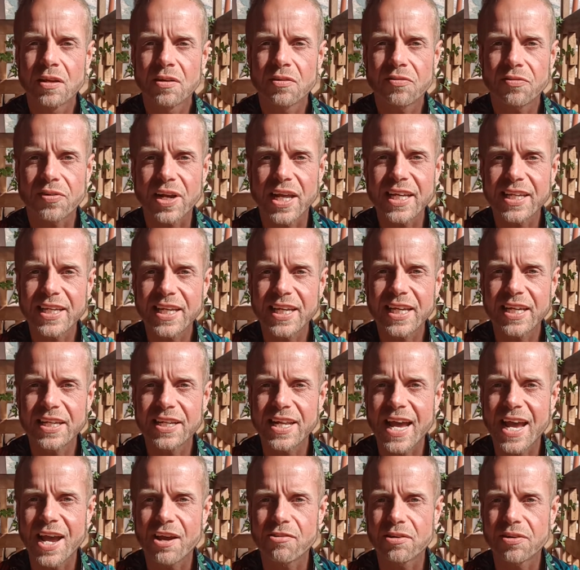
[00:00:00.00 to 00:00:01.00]
flaky and
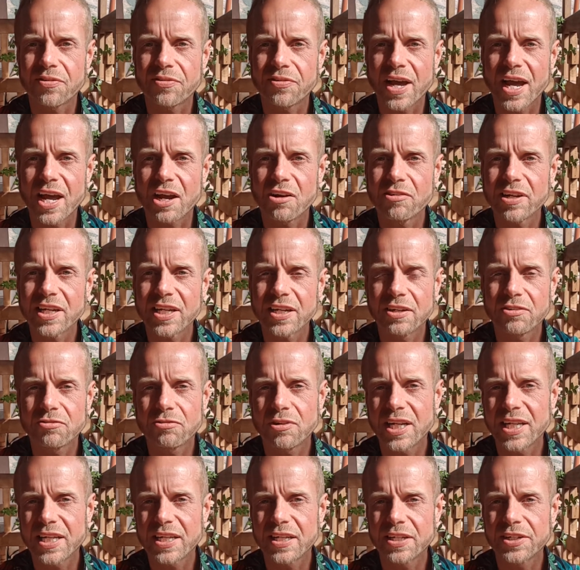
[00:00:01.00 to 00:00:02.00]
airy-fairy and
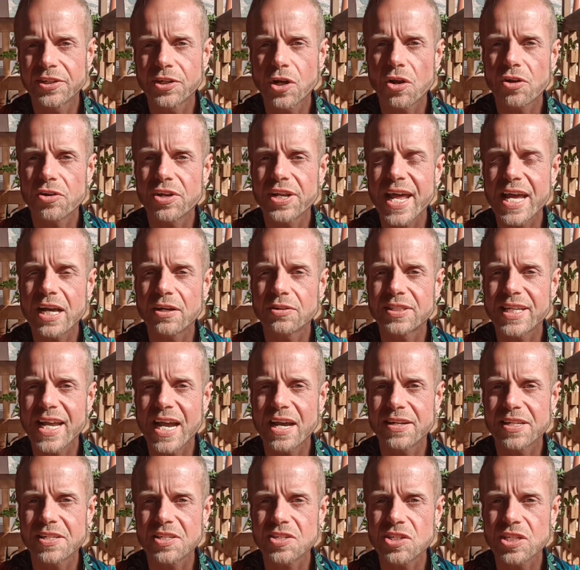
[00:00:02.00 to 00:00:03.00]
really not nailed
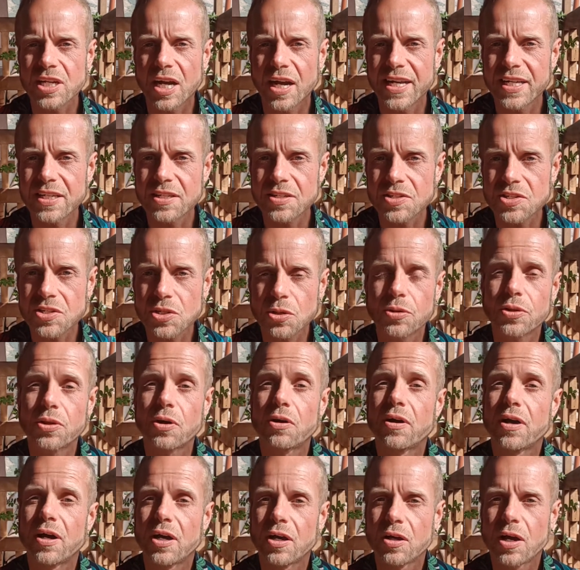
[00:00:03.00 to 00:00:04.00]
down in science,
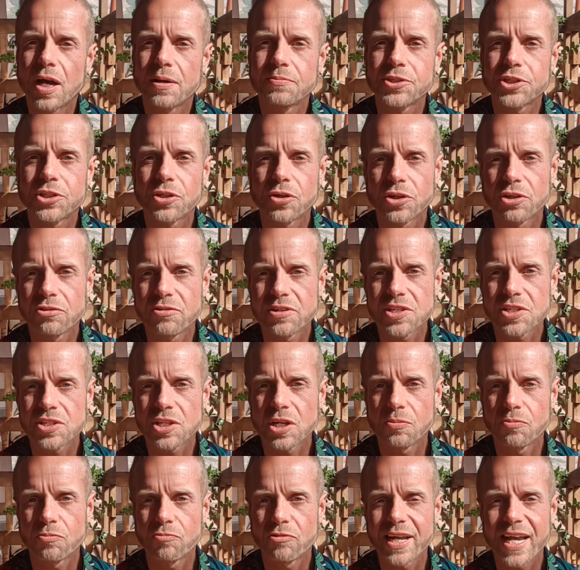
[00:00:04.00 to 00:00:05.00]
although I'm sure there is
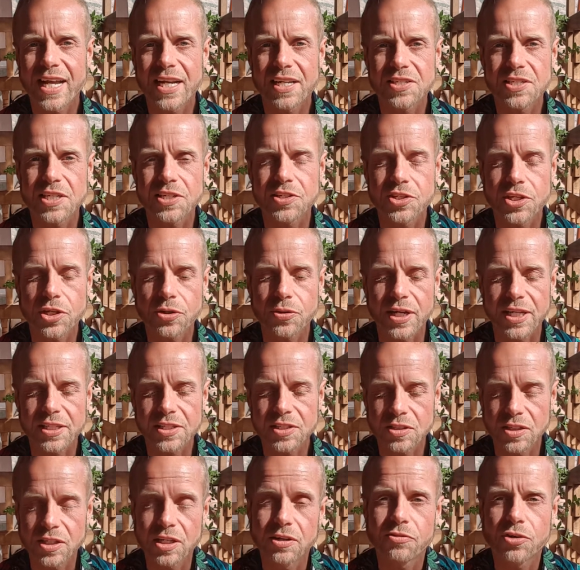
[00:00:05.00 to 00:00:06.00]
some reality to
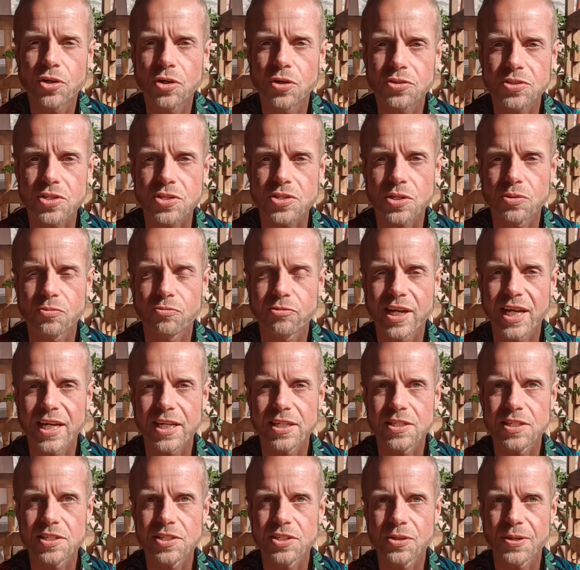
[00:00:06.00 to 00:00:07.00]
it, and of course there's some
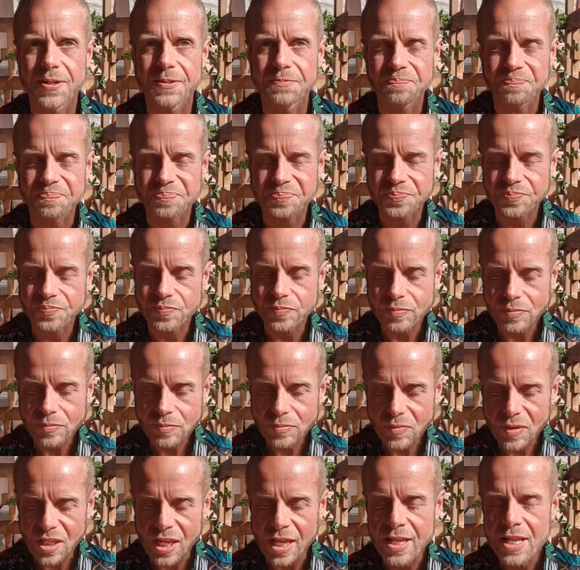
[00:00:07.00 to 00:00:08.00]
reality to it.
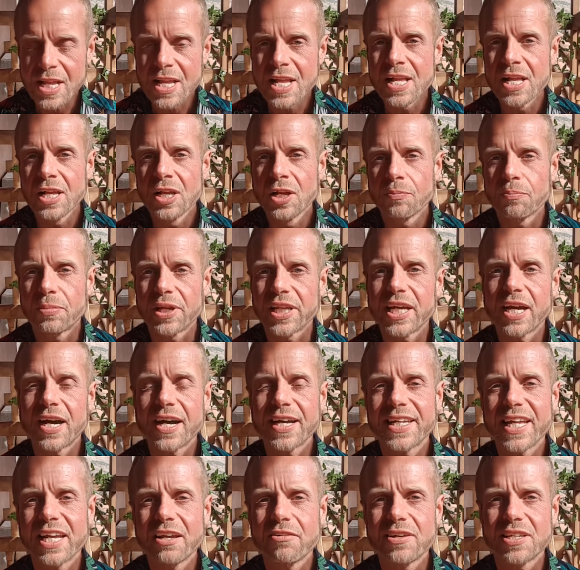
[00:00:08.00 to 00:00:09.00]
But the
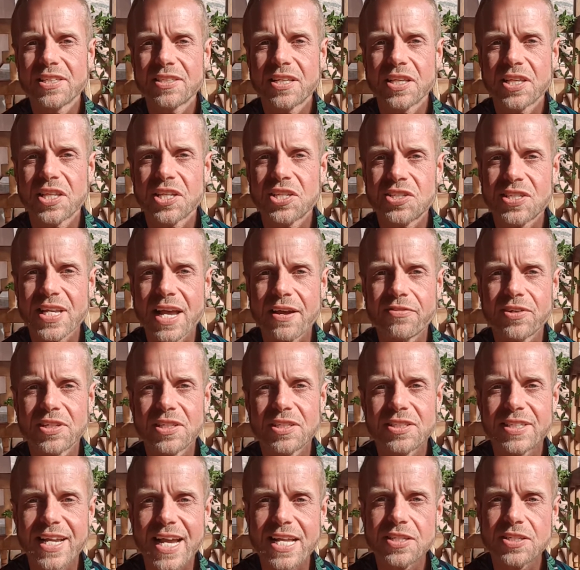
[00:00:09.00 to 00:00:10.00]
idea is that the
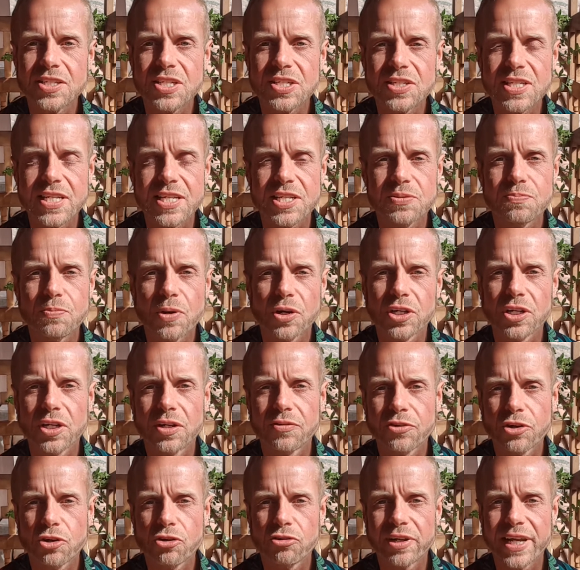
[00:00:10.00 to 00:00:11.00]
7 densities model
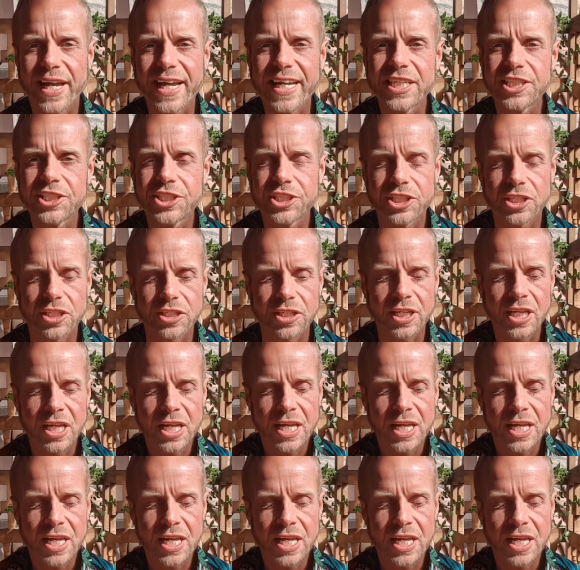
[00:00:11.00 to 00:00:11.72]
of creation,